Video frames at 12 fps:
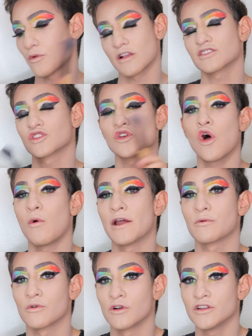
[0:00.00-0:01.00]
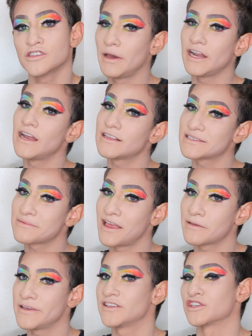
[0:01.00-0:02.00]
bronzer in the whole wide world, but it doesn't smell
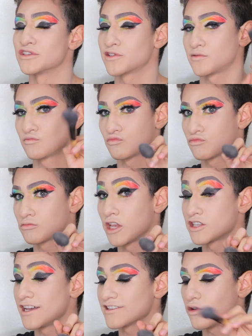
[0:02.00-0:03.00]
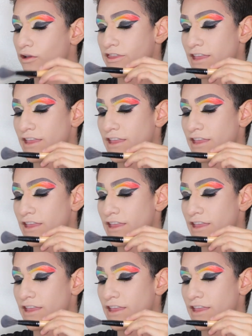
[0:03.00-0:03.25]
like peaches. So that's the only